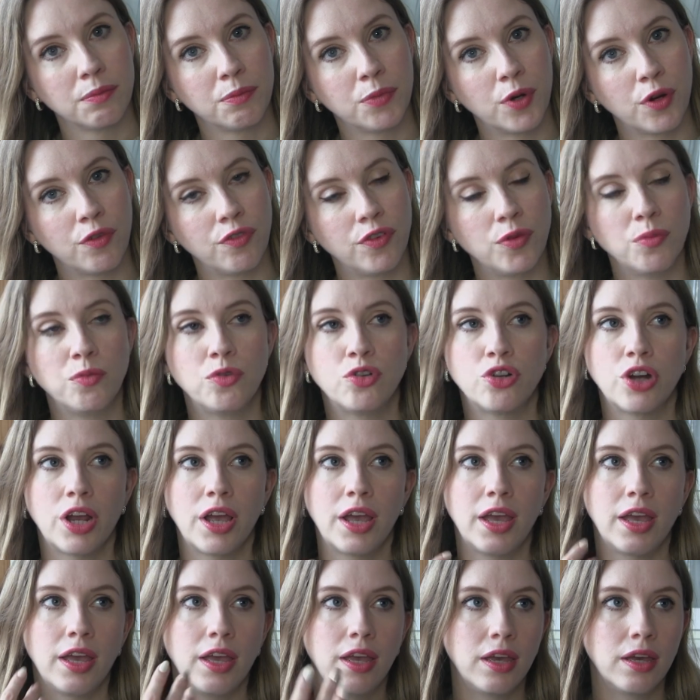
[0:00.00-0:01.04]
perfume
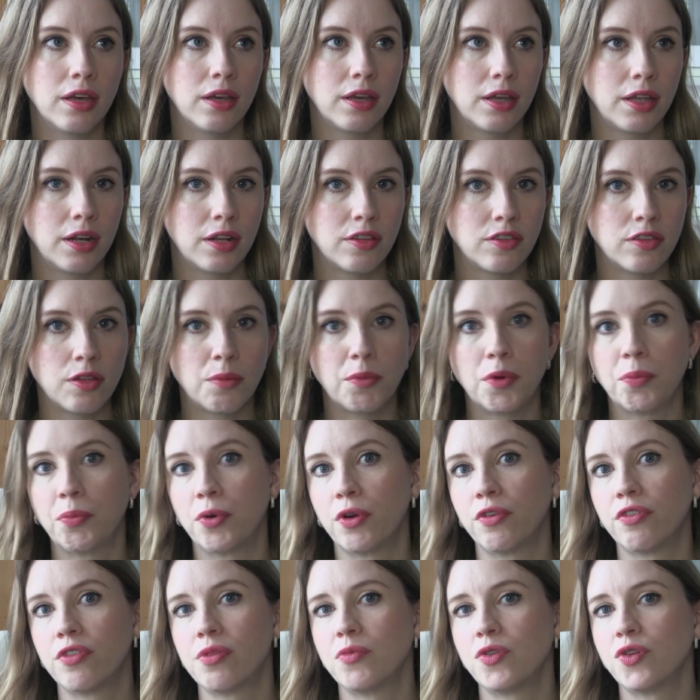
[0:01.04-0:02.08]
tray and a summer
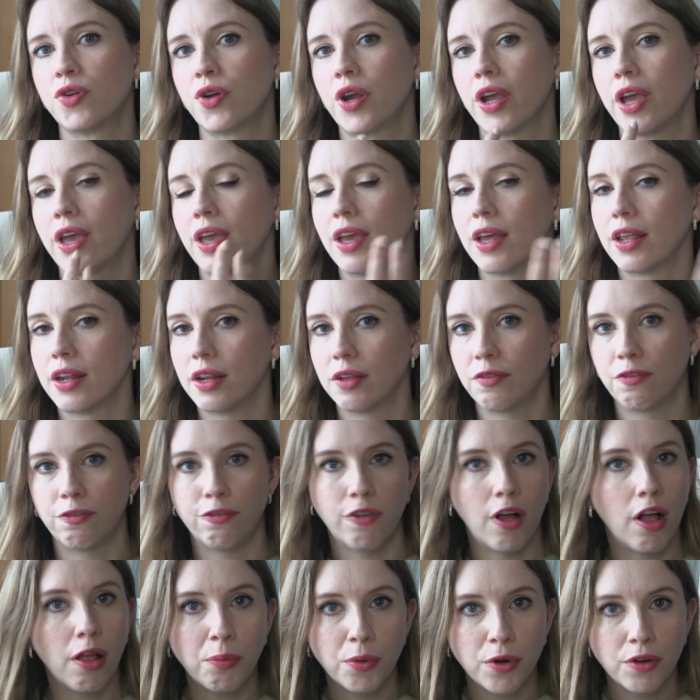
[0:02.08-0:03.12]
perfume tray and a
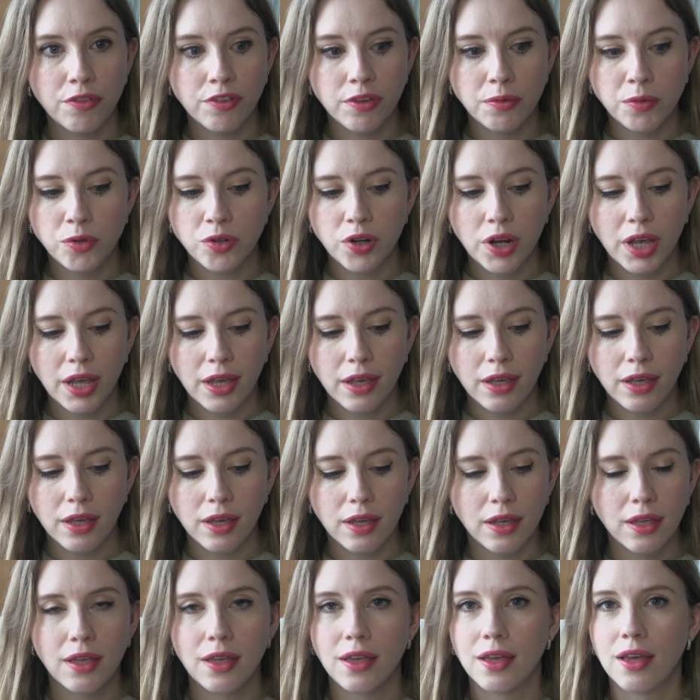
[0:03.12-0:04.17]
fall perfume tray.
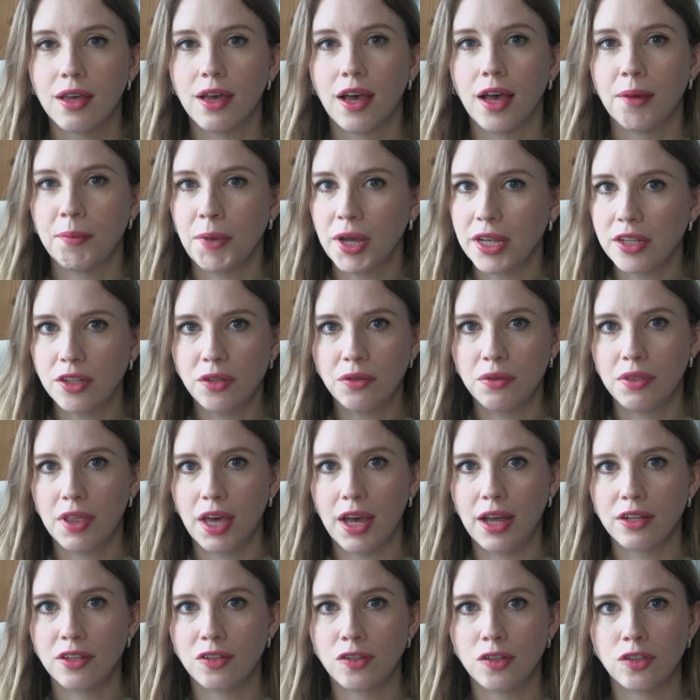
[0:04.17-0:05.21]
I might do
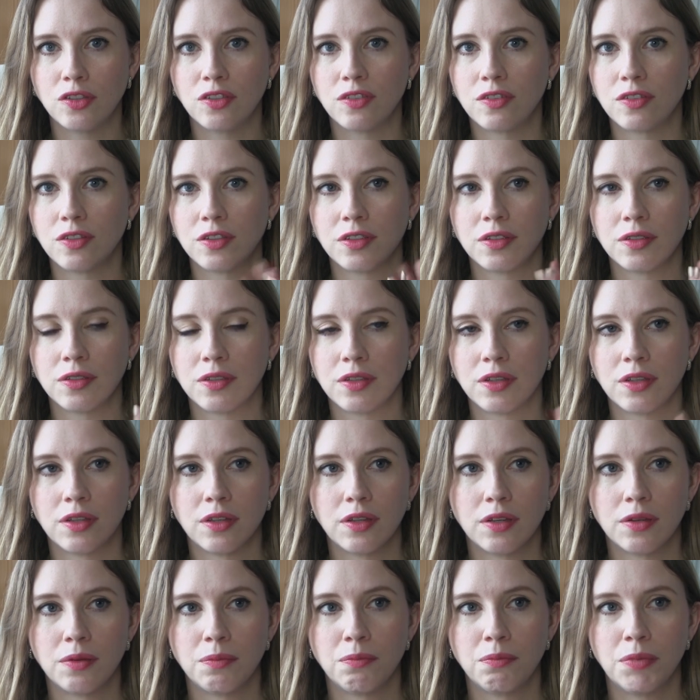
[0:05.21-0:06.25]
that just
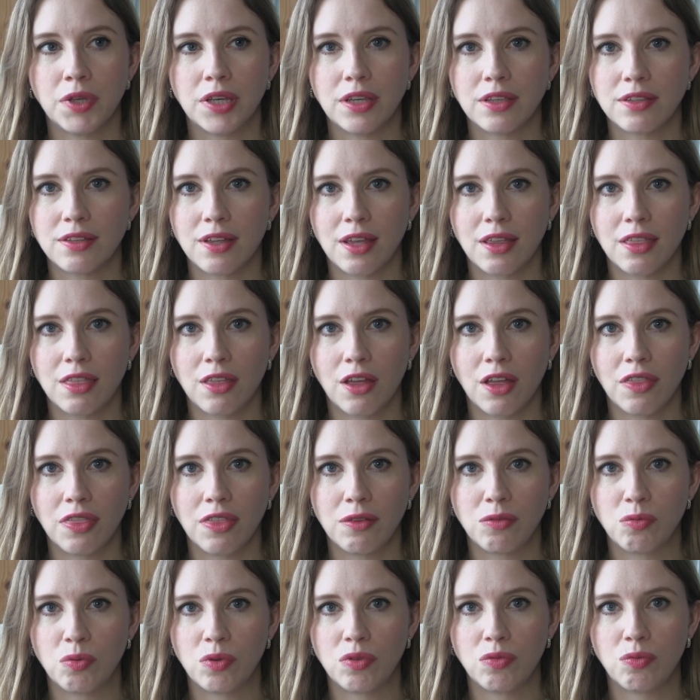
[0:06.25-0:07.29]
because I thought
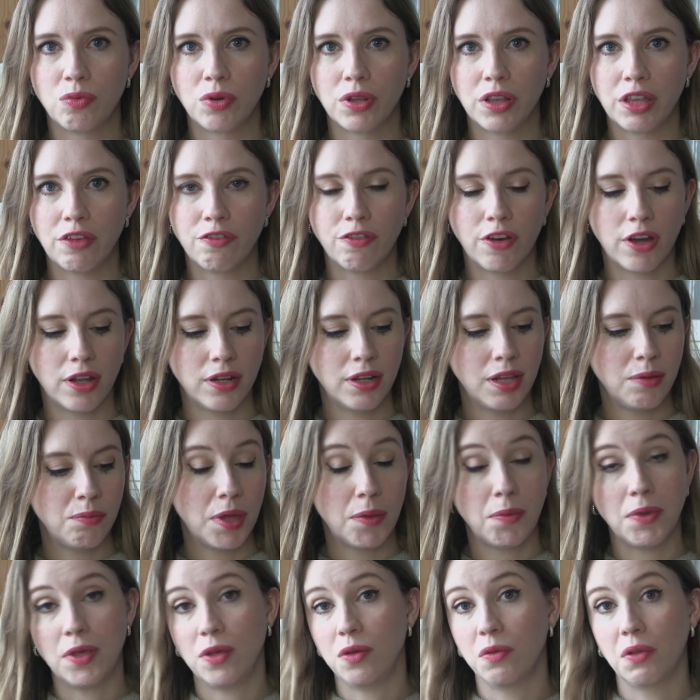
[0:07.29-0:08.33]
this was really fun, and
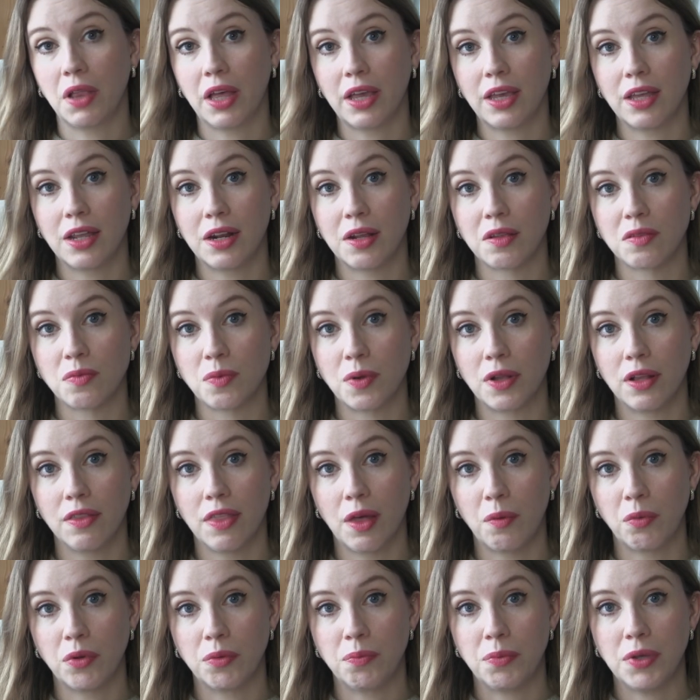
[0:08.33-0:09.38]
maybe you like it as well.
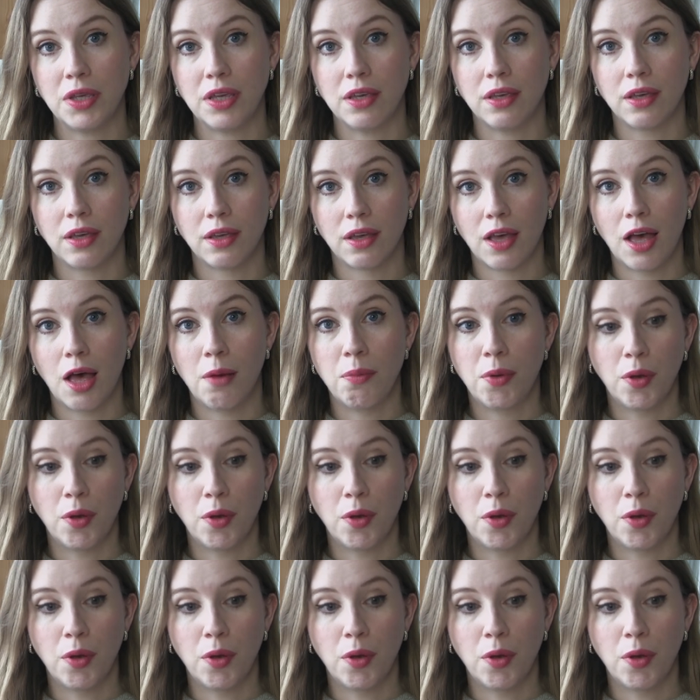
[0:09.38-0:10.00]
That would be a